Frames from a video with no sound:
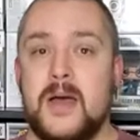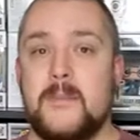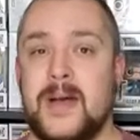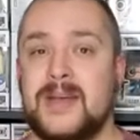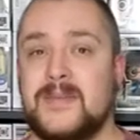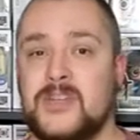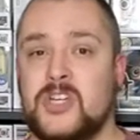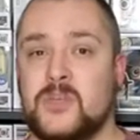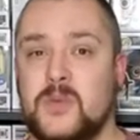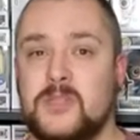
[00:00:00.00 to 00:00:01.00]
My name is
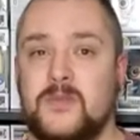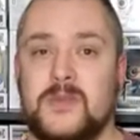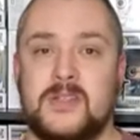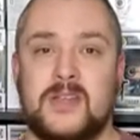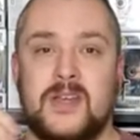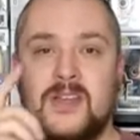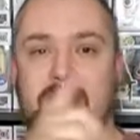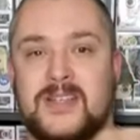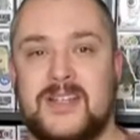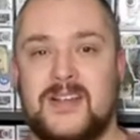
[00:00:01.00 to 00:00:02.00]
Just Watches Movies, and
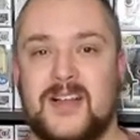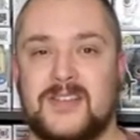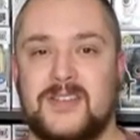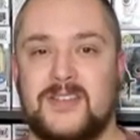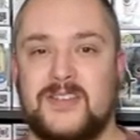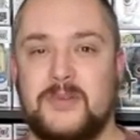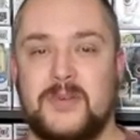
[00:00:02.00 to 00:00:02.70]
you guys stay classy, YouTube.